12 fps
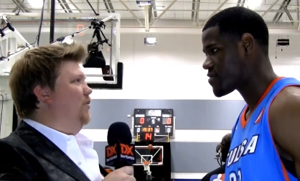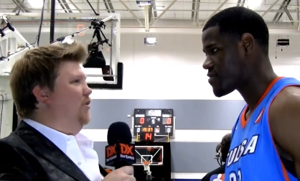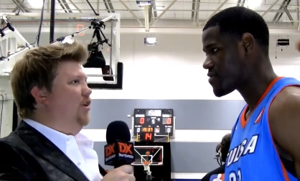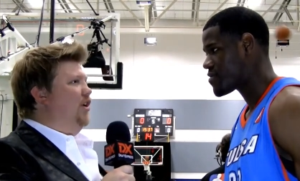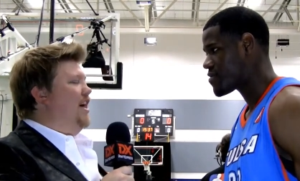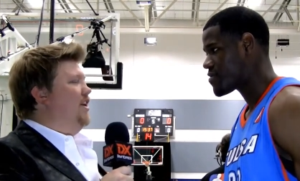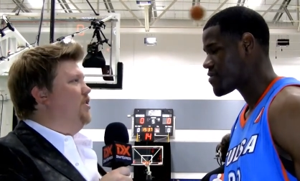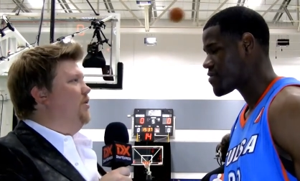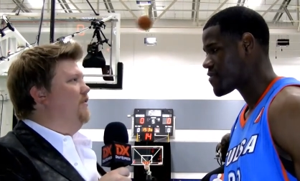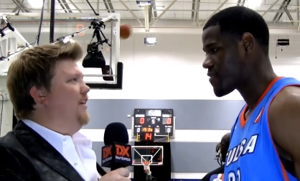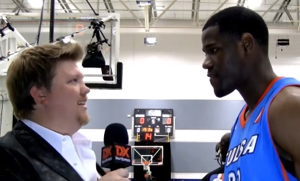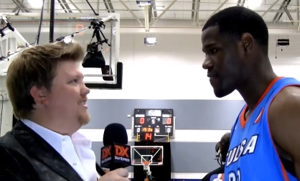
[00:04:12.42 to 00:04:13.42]
Speaker 1: learn how to do
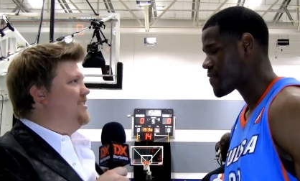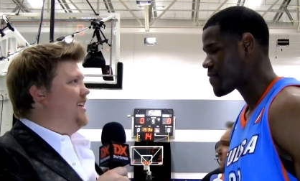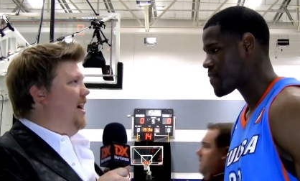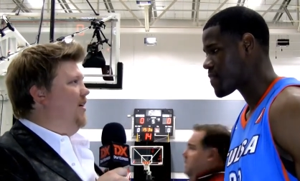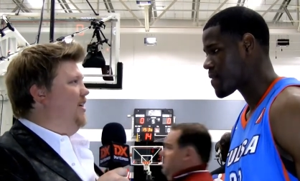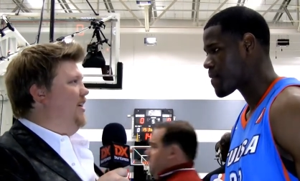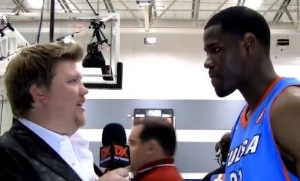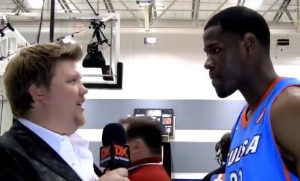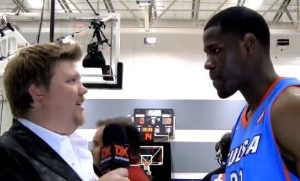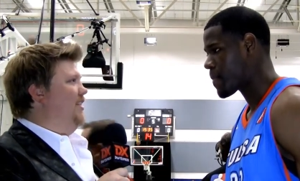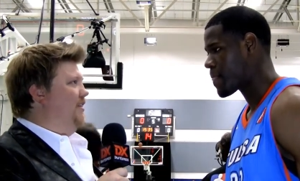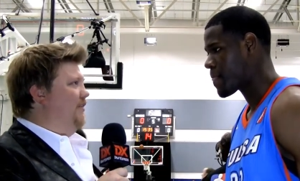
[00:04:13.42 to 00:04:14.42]
advanced
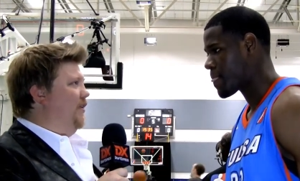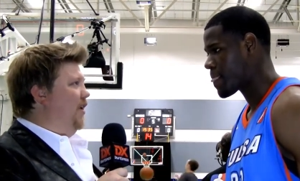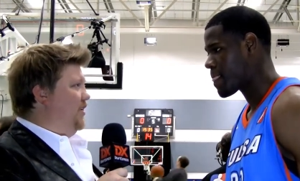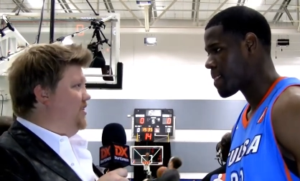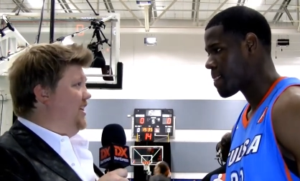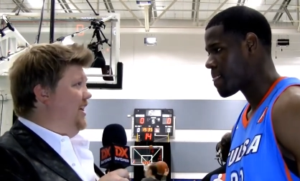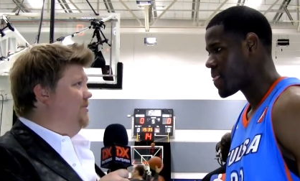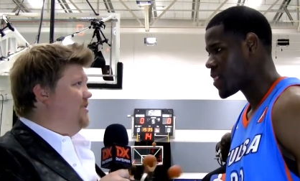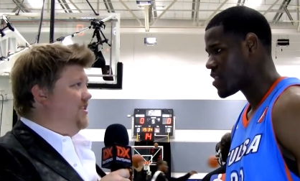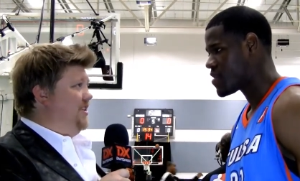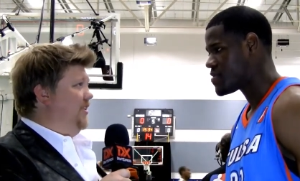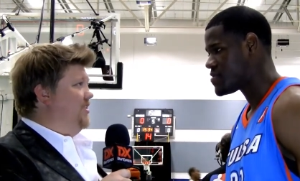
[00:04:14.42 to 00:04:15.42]
scouting and for other
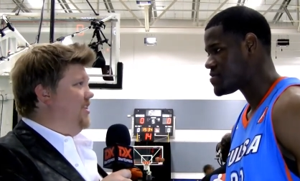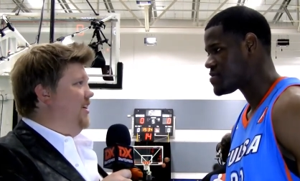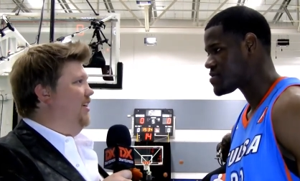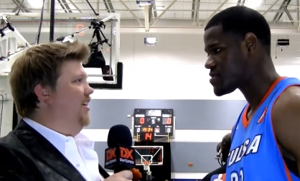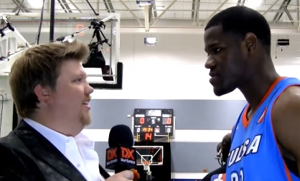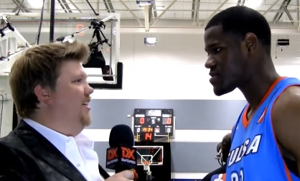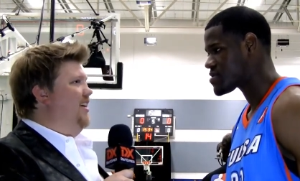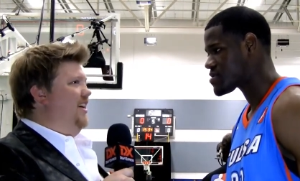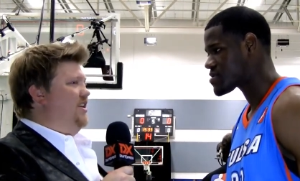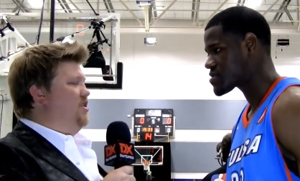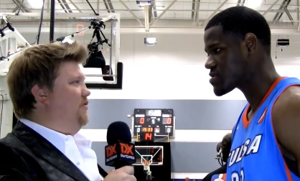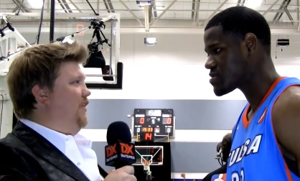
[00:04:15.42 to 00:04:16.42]
teams, et cetera, et cetera.
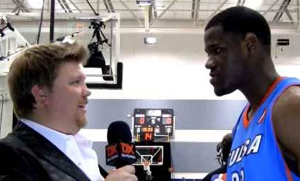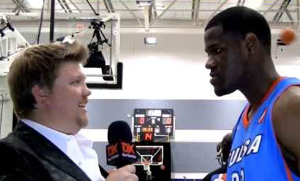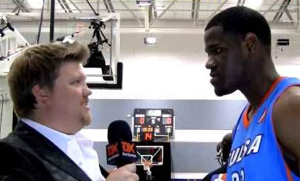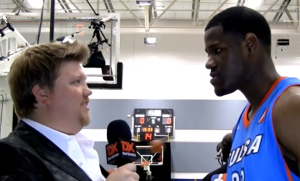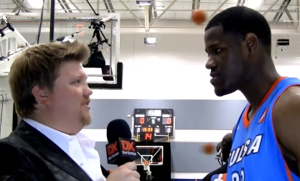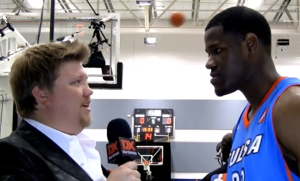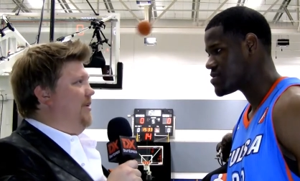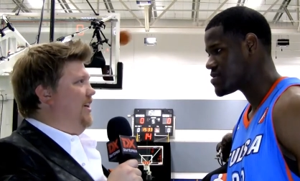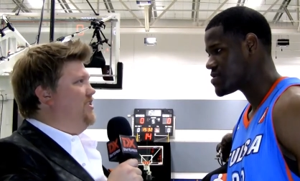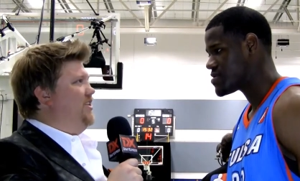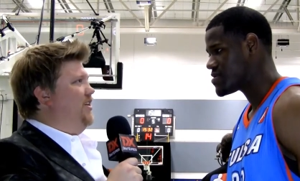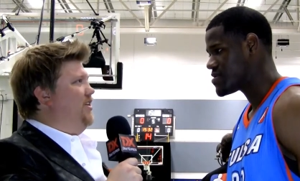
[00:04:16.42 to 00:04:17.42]
Do you feel like that stuff's
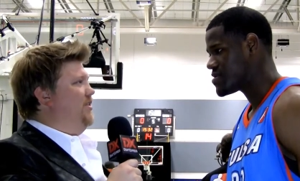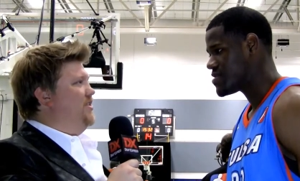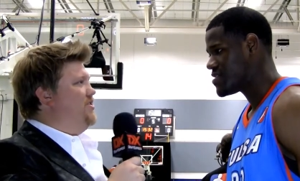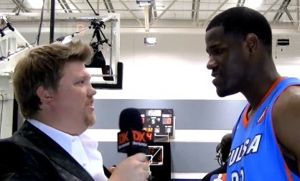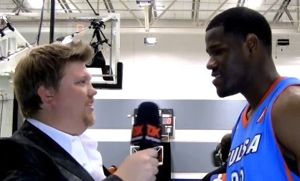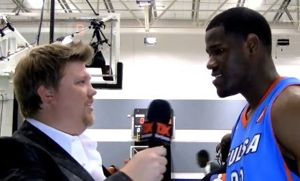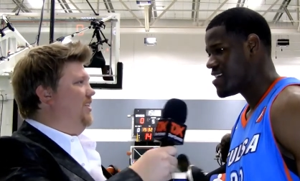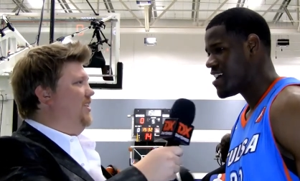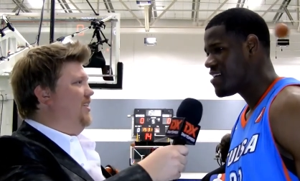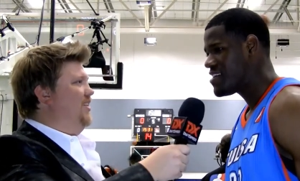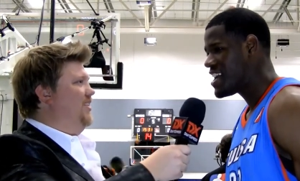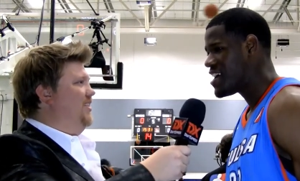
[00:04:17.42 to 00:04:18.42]
coming easier to you this year?
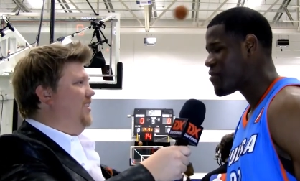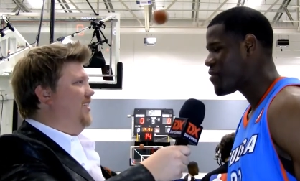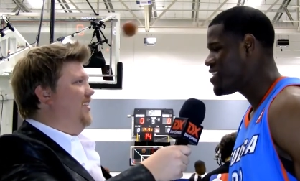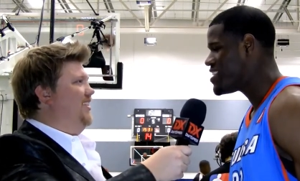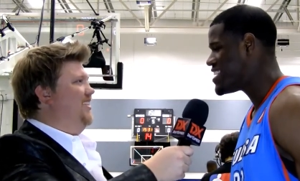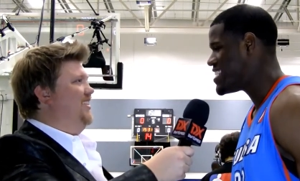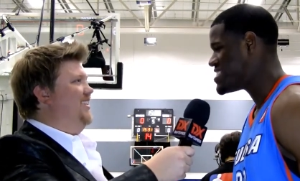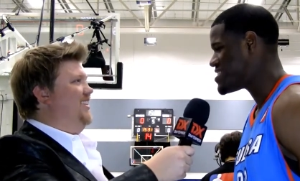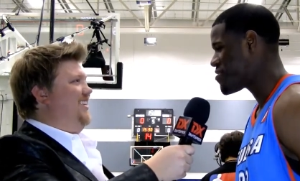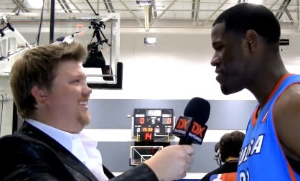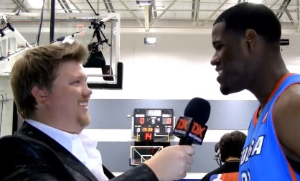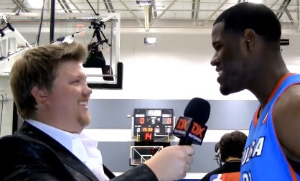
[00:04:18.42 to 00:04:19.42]
Speaker 2: Oh yeah, real
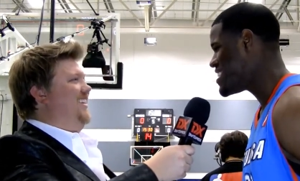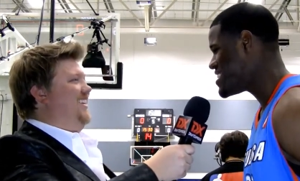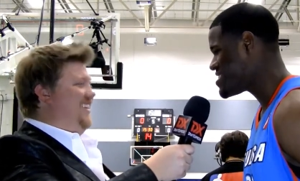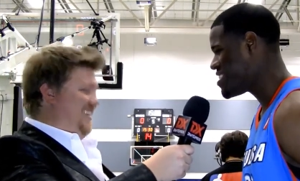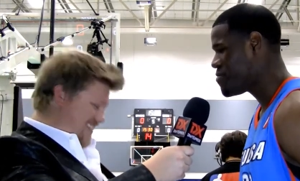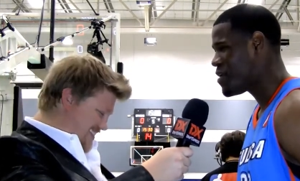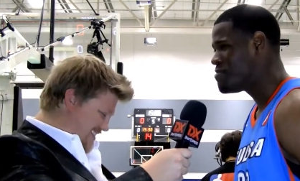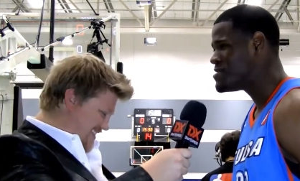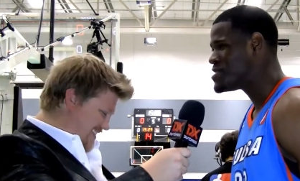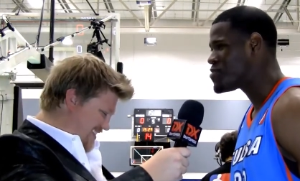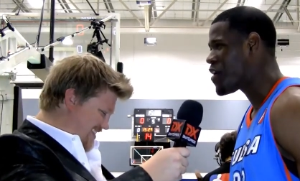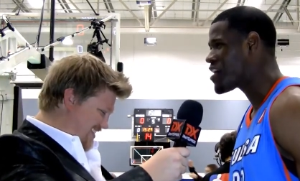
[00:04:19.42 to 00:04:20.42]
easy, real easy. I'm
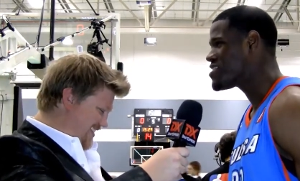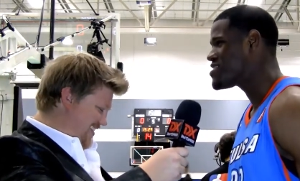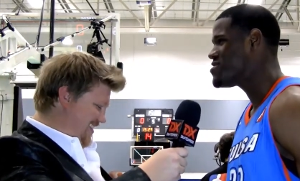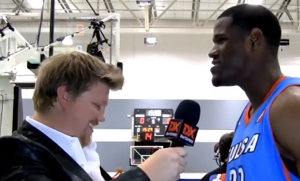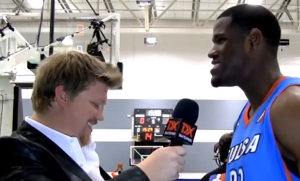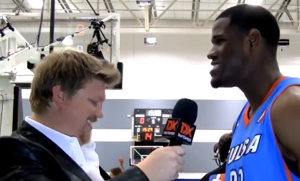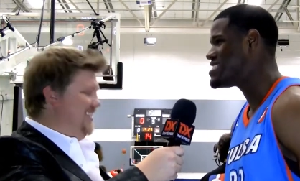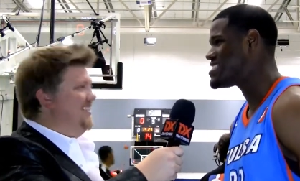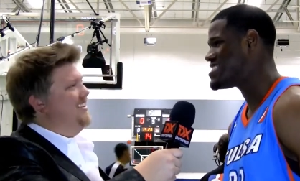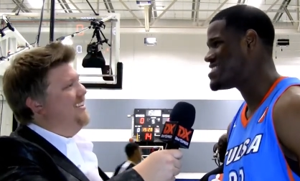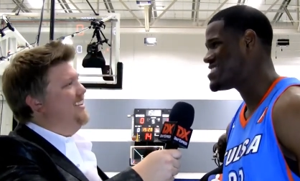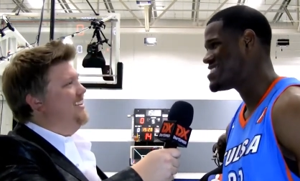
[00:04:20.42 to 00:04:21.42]
just walking through it this
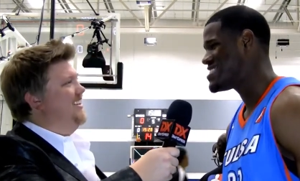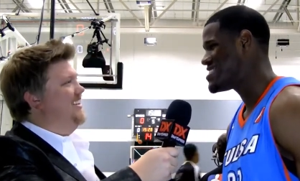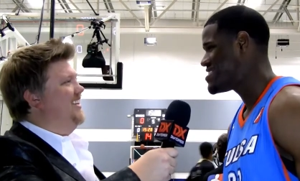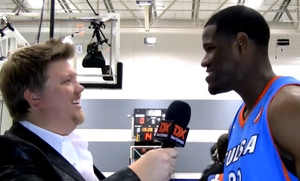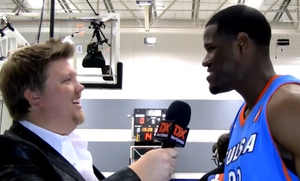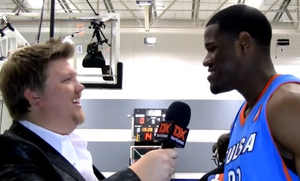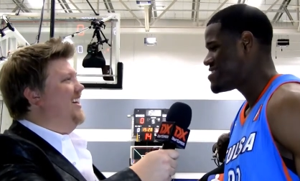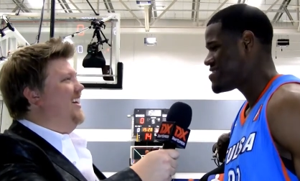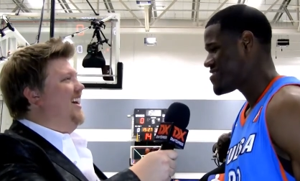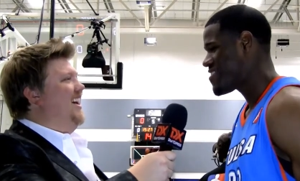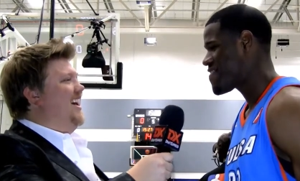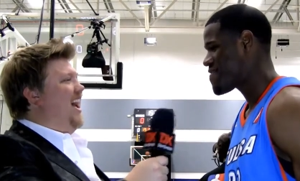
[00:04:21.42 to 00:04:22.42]
year.
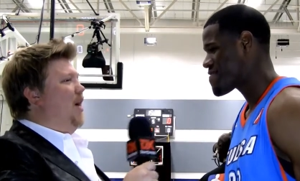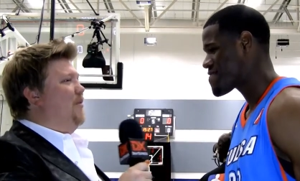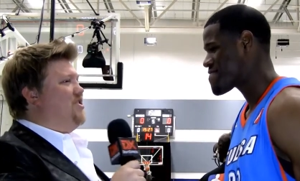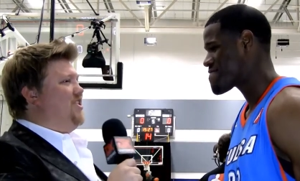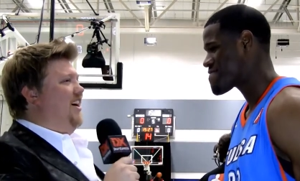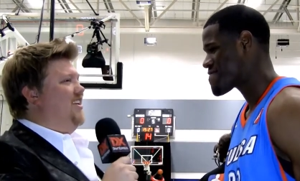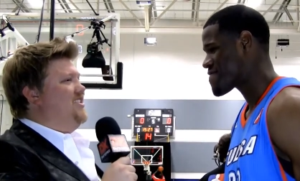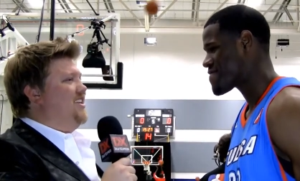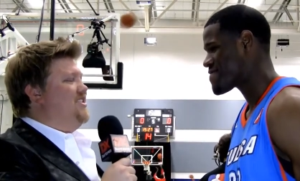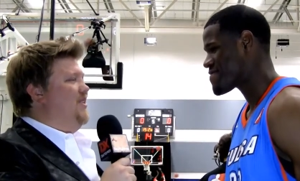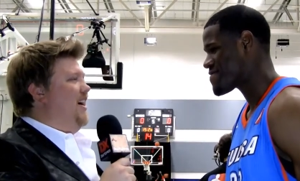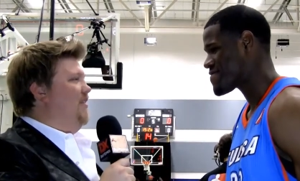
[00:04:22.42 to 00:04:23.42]
Speaker 1: How much
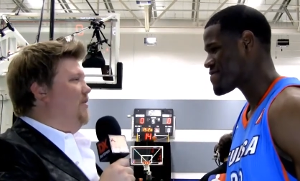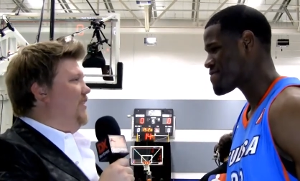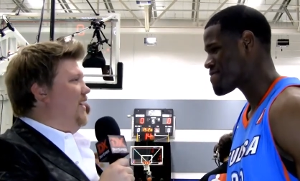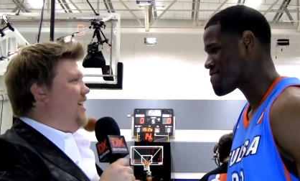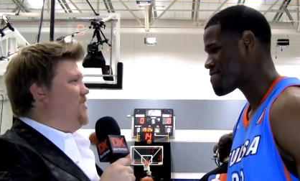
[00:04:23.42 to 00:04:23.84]
contact do you have with